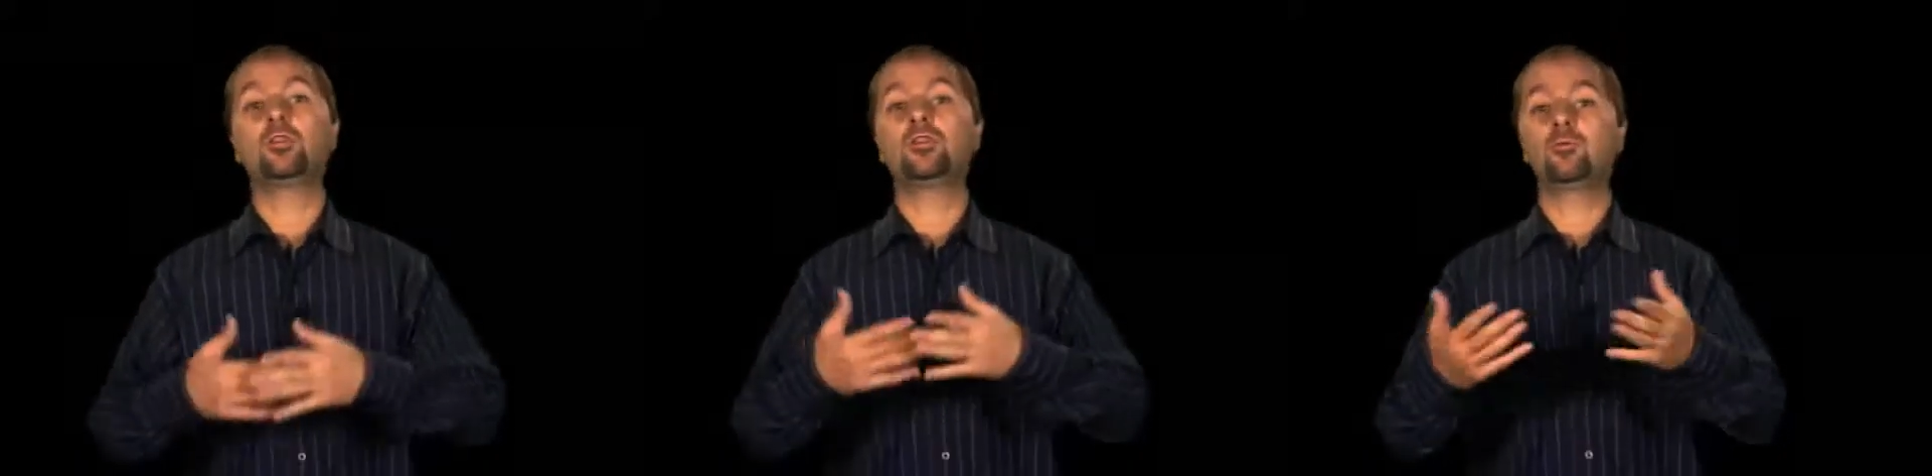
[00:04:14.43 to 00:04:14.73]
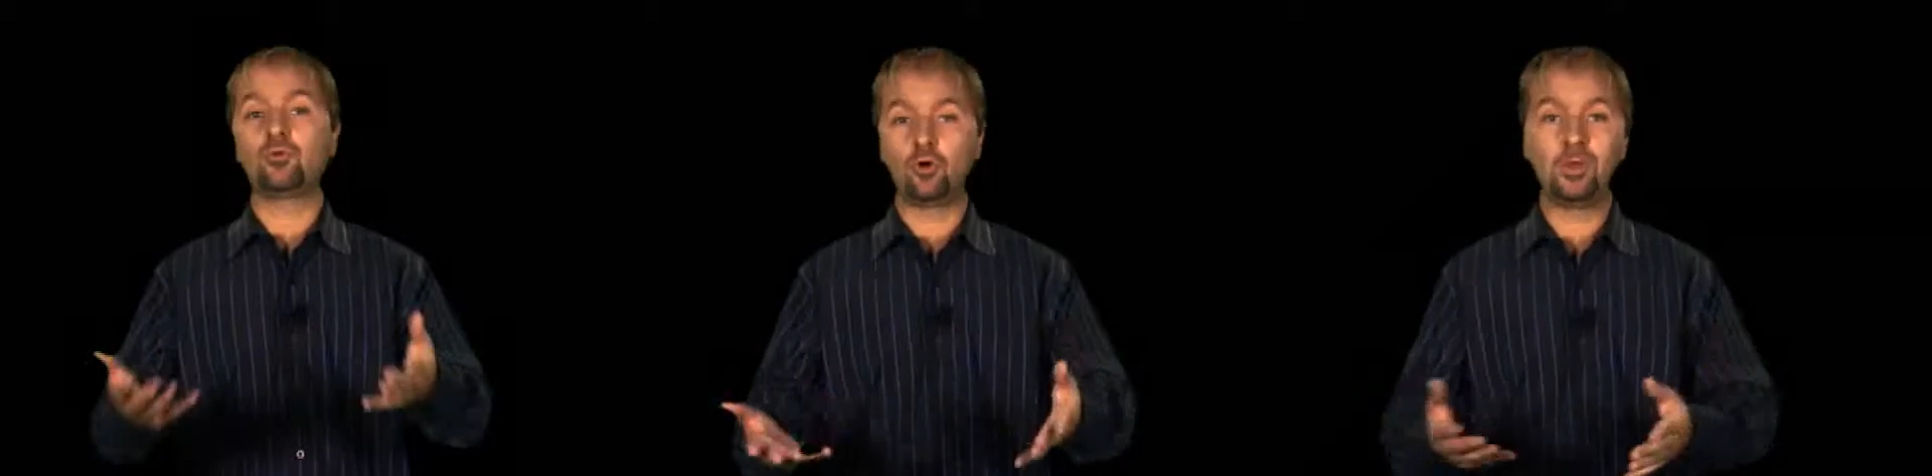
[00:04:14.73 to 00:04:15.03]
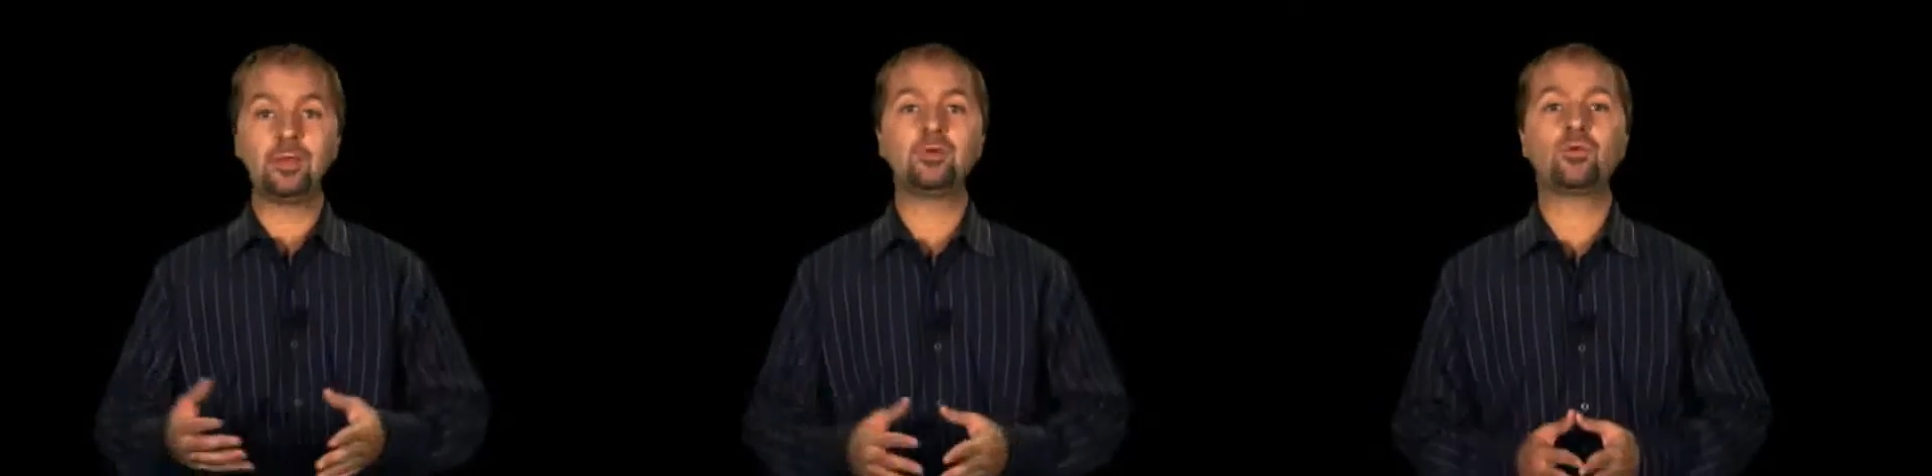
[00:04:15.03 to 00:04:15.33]
the pro
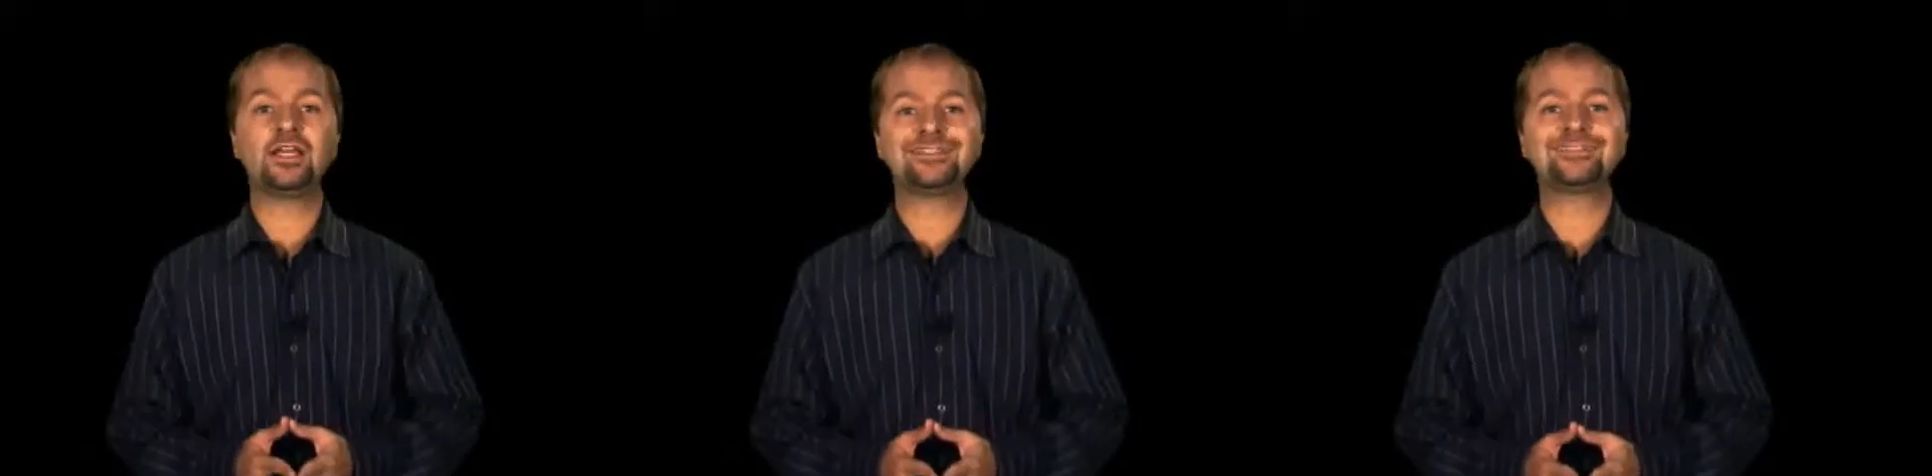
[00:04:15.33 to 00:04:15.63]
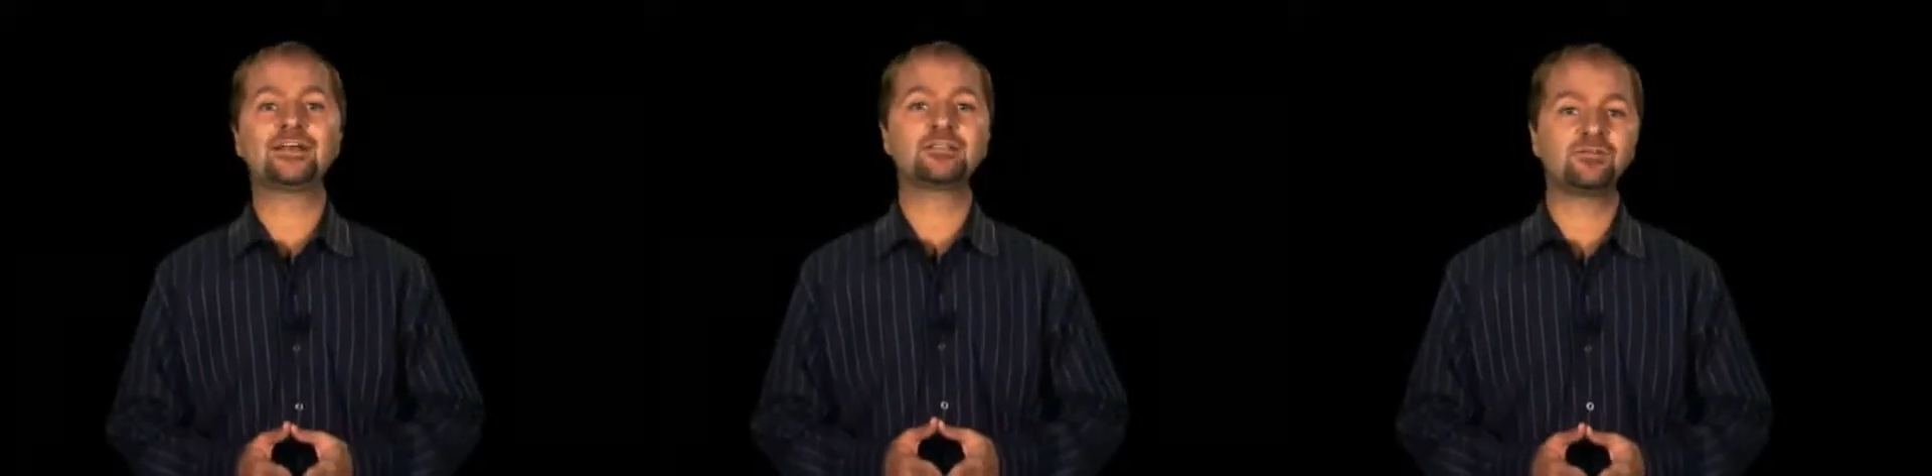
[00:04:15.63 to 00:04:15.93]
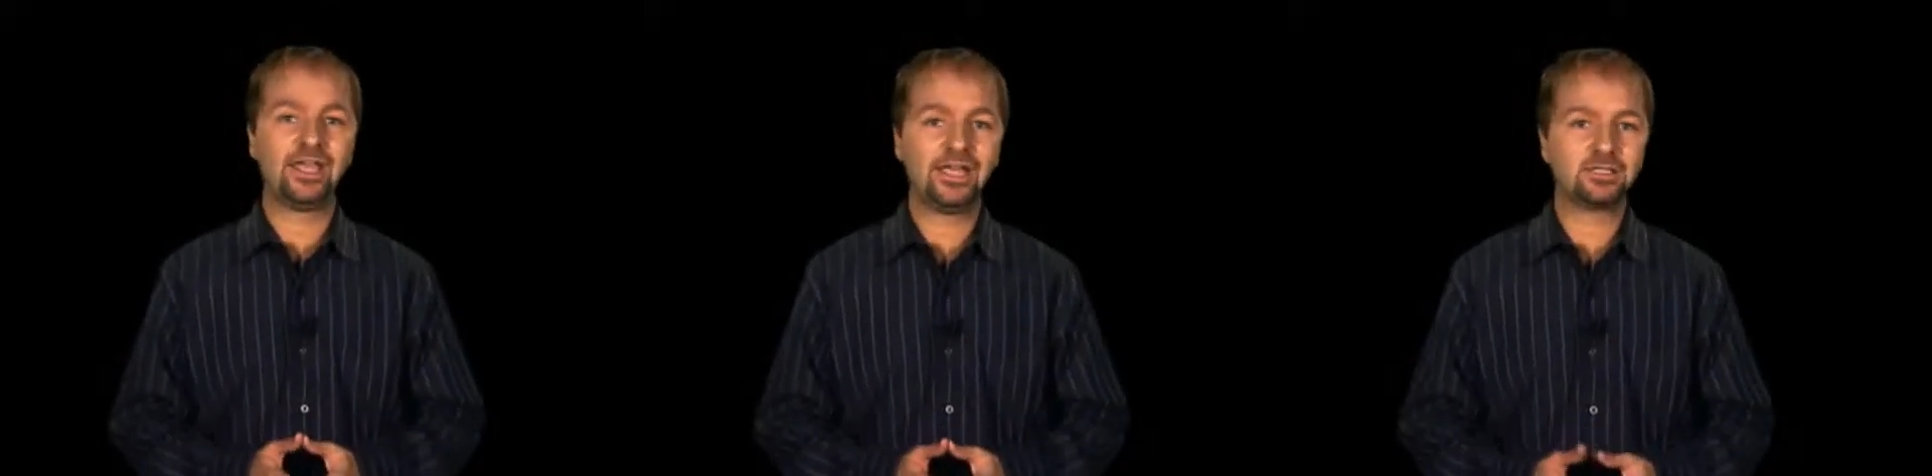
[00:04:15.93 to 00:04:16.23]
may be raising tons of
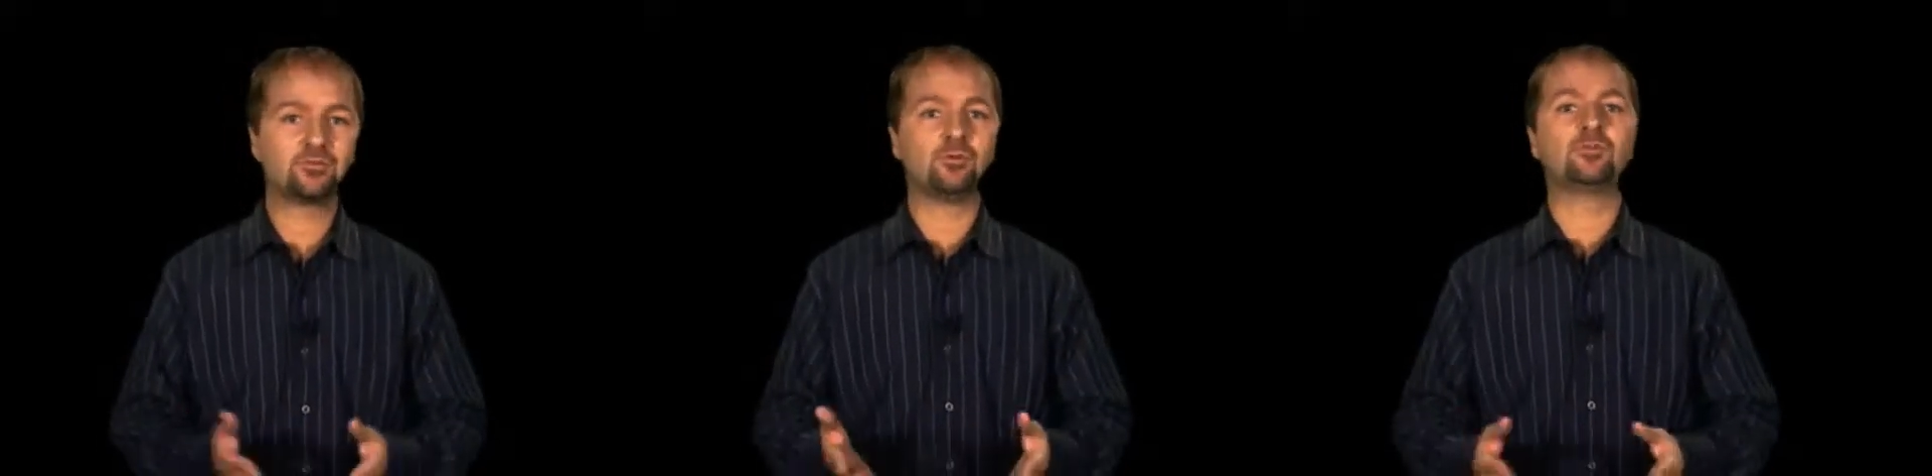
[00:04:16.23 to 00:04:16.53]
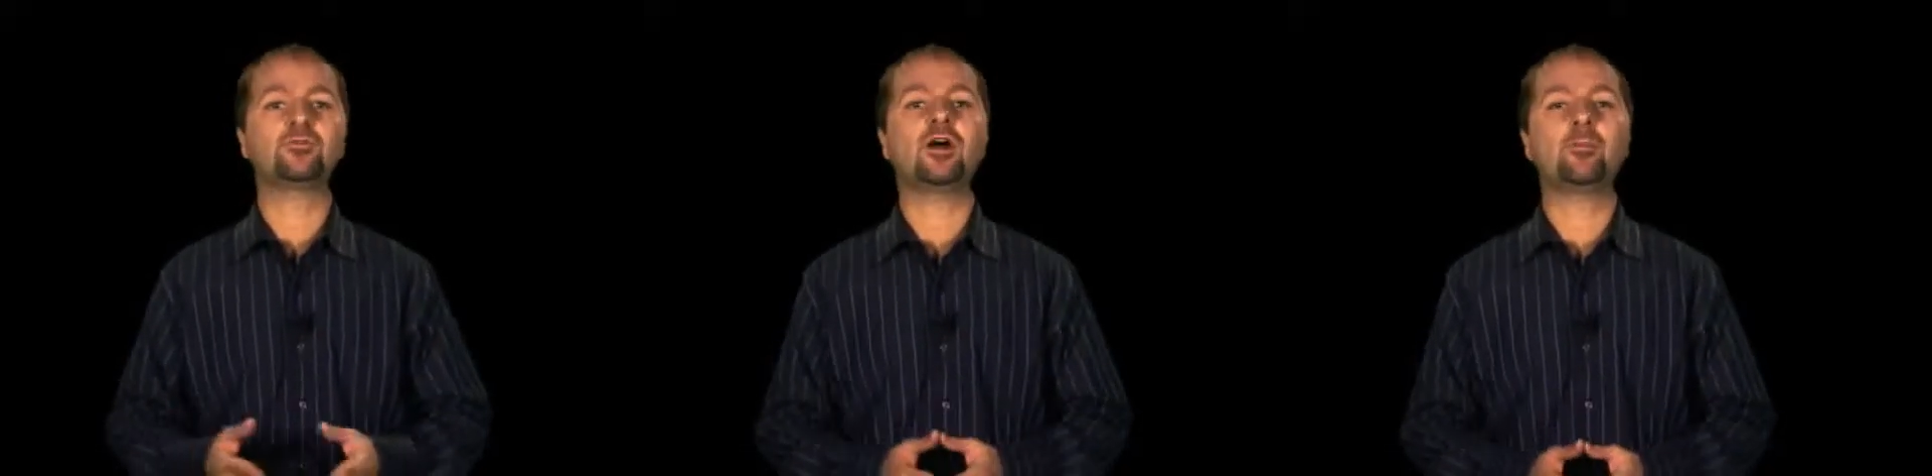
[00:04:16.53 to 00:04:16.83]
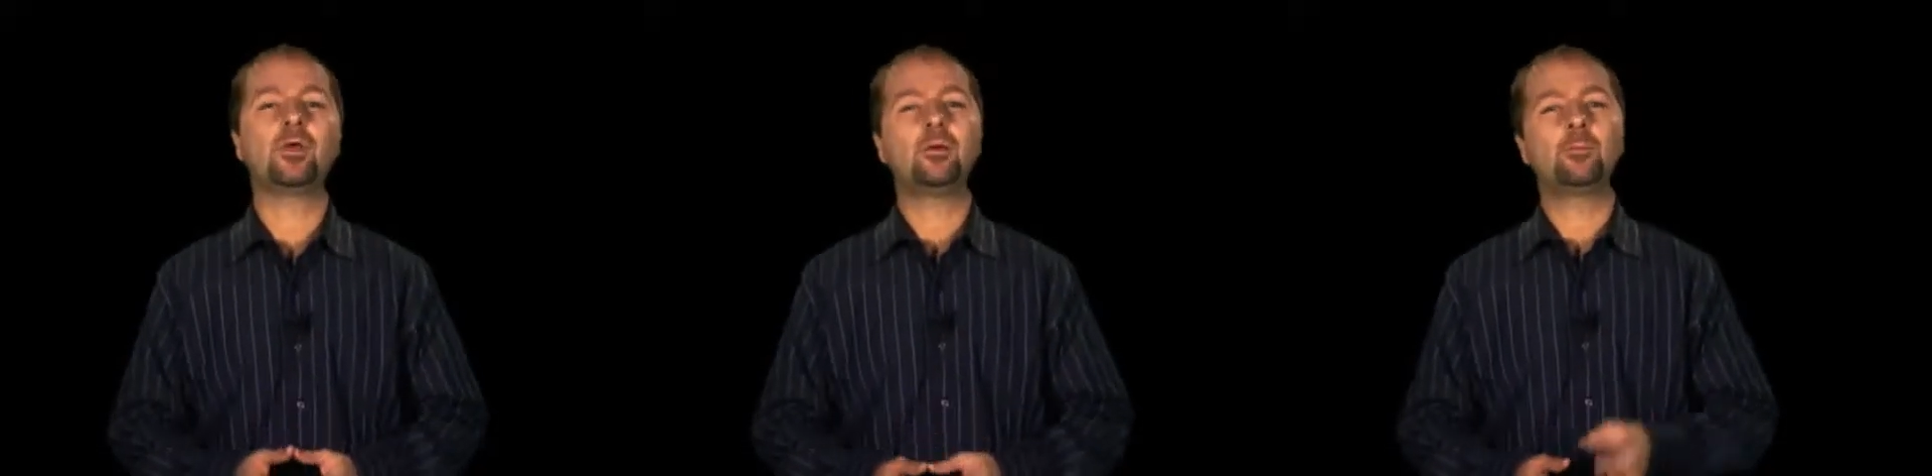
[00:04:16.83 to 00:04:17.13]
hands before the flop,